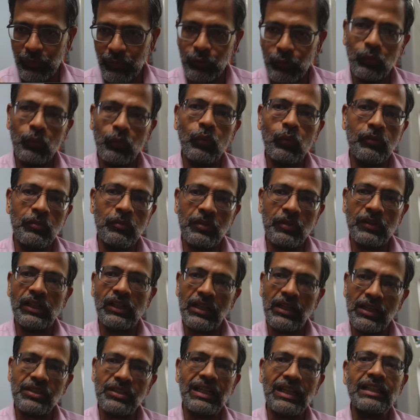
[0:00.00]
So you must
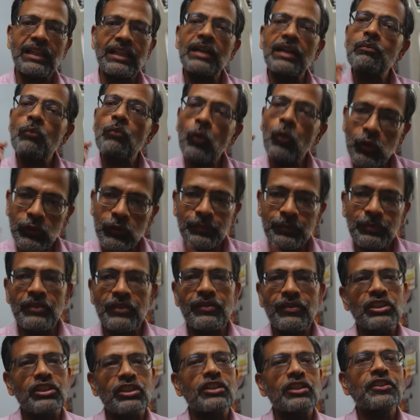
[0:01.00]
understand that most
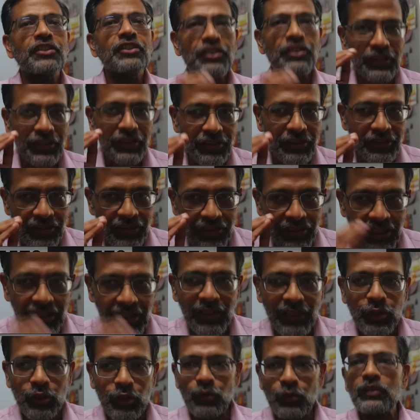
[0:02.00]
investors
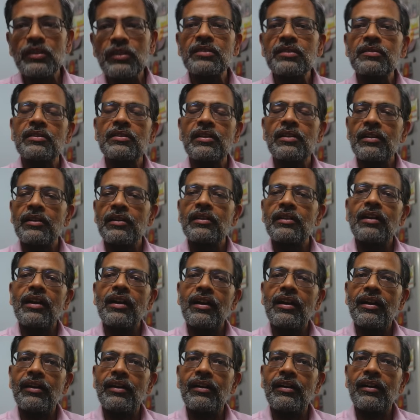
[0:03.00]
still choose
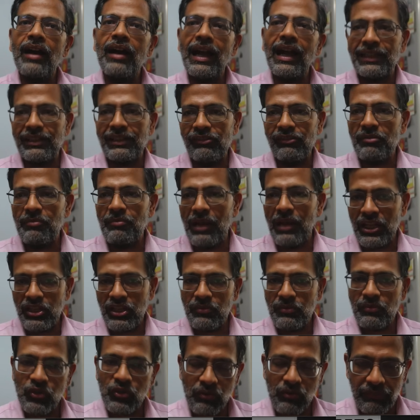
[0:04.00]
actively
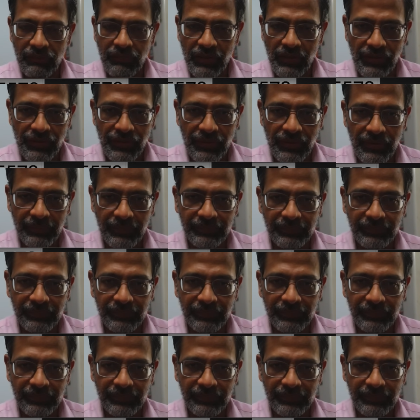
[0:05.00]
managed mutual funds.